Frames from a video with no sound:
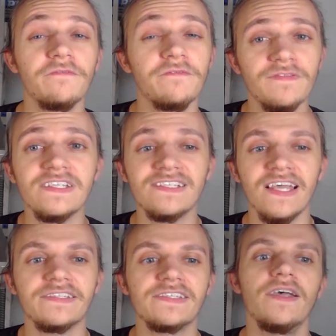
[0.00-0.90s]
50
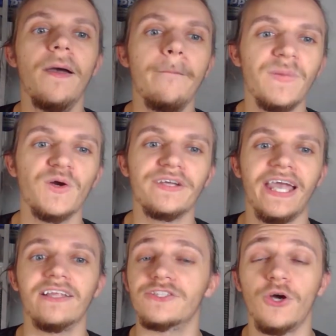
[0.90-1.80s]
cents per
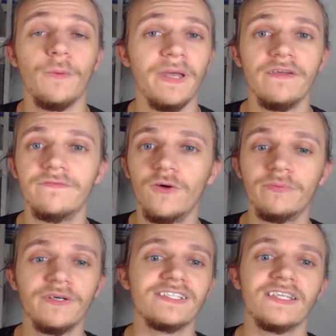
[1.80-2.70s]
gallon. Don't pay full
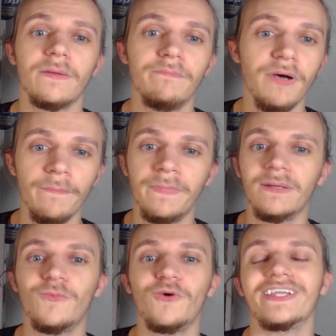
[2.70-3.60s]
price at the pump
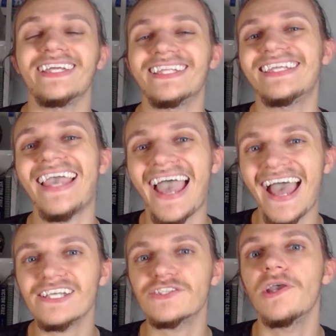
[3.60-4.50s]
anymore. Get
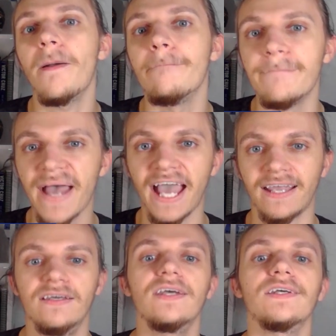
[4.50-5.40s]
cash
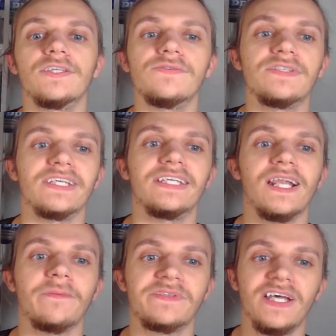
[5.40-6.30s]
back using
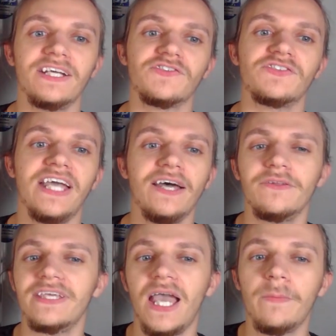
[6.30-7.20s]
Get Upside. Just
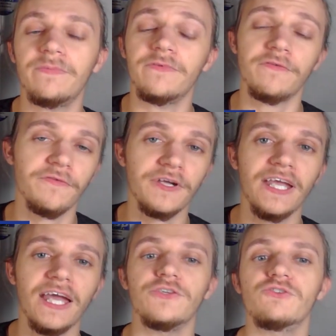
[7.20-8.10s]
download the app for free
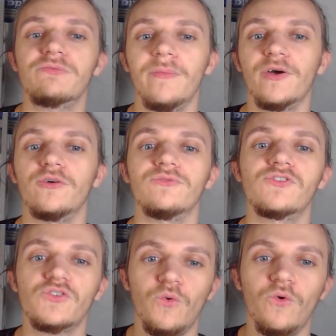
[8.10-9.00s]
and use promo code
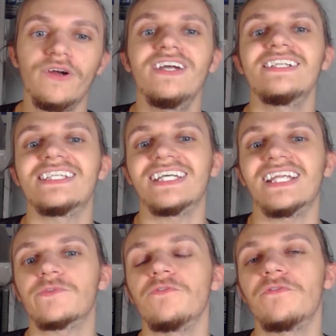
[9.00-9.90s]
SCORE to get
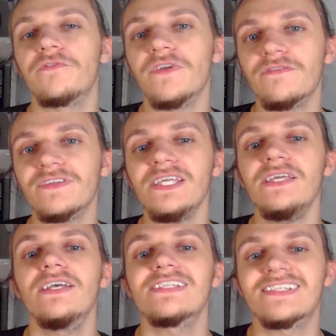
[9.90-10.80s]
up to
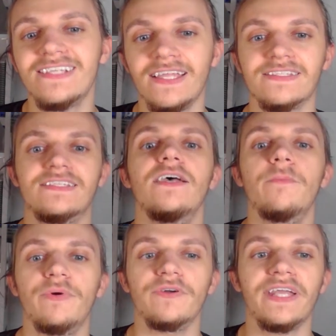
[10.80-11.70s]
50 cents
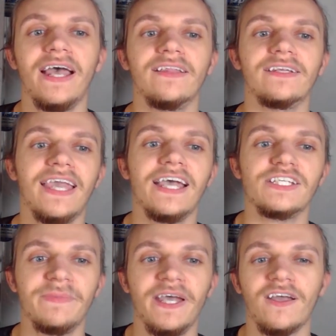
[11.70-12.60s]
per gallon
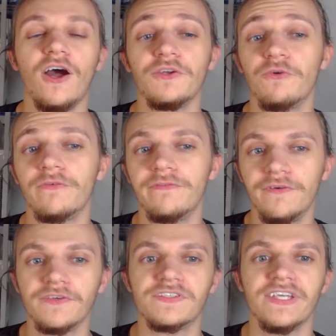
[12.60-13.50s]
cash back on your
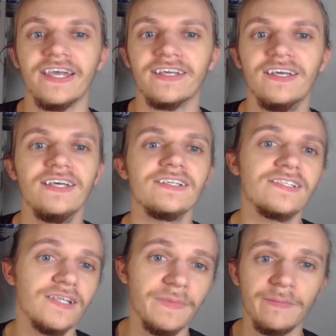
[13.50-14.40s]
first tank.
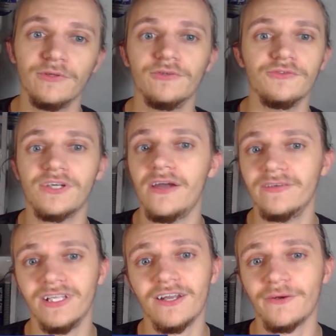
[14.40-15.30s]
Some people who drive
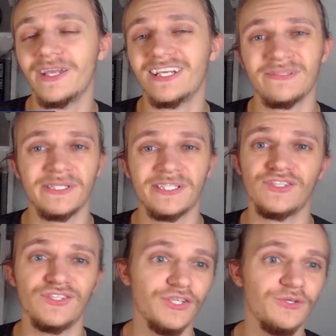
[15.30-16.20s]
a lot are making as much
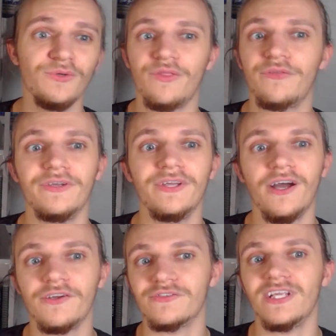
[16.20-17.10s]
as $200 to
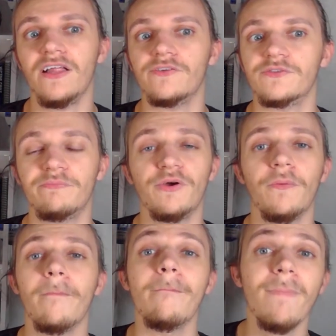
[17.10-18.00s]
$300 per
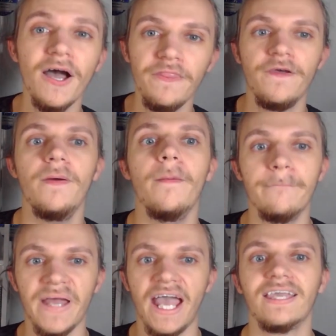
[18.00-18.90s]
month
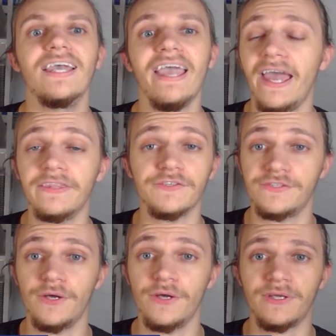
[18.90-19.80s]
back, and
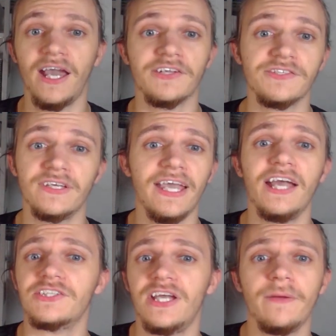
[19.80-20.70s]
there's no catch. The
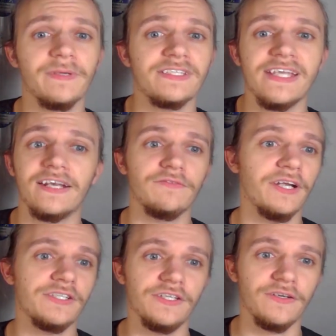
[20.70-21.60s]
Cash app gets added
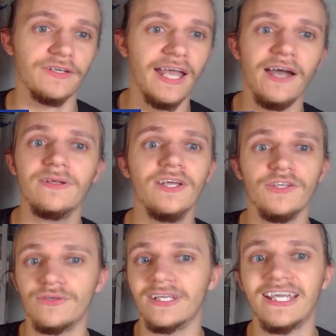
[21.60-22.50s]
right to your account.
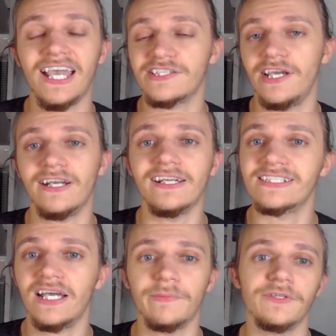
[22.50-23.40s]
You can cash out
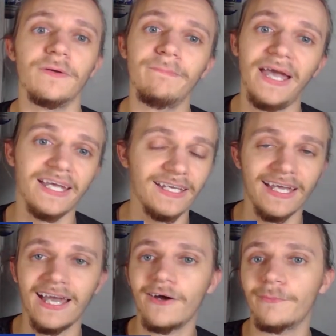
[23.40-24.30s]
anytime with your bank
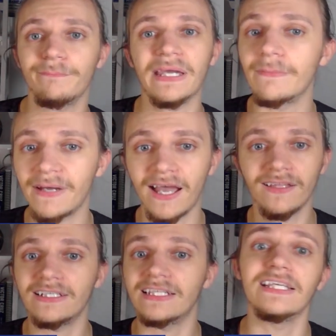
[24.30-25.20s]
account,
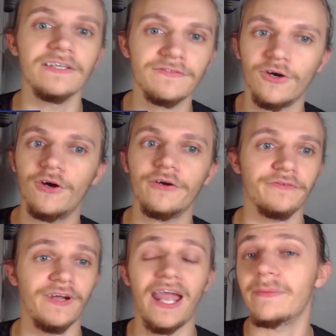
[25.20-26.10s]
PayPal, an e-gift card
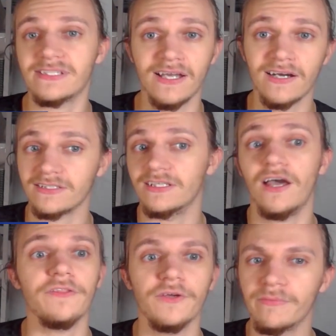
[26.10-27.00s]
for Amazon and the
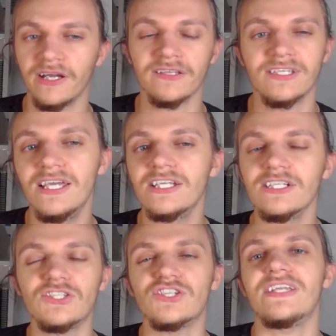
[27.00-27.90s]
other brands.
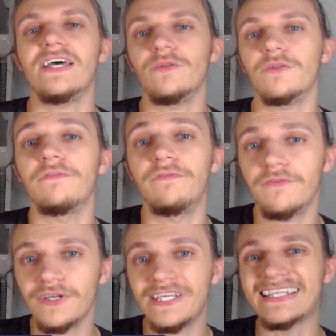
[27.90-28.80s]
Just download the
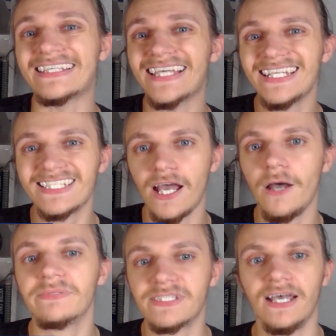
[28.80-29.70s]
free Get
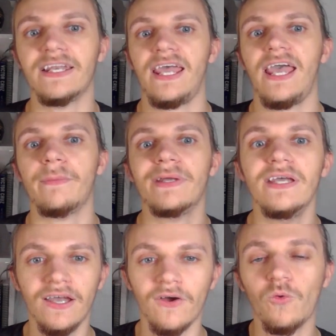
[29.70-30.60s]
Upside app
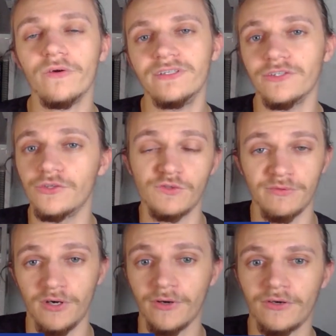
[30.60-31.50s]
or use
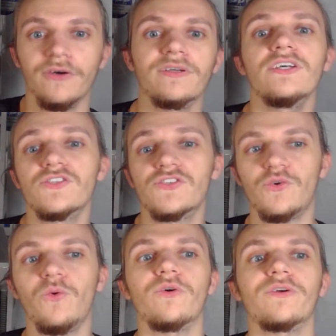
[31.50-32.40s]
promo code
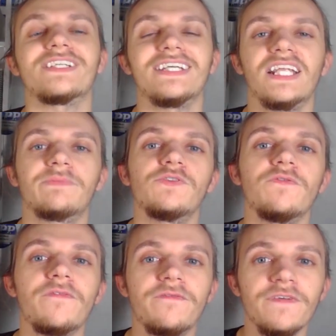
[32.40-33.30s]
SCORE to get up to
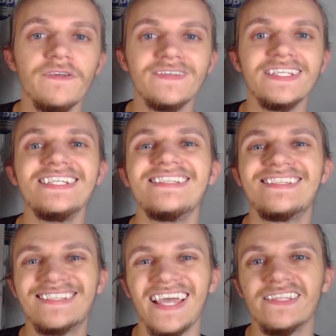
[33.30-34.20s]
50
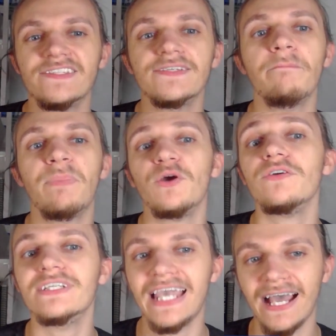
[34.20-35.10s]
cents
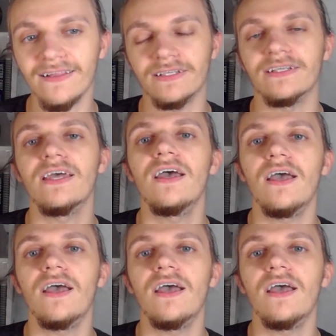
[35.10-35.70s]
per gallon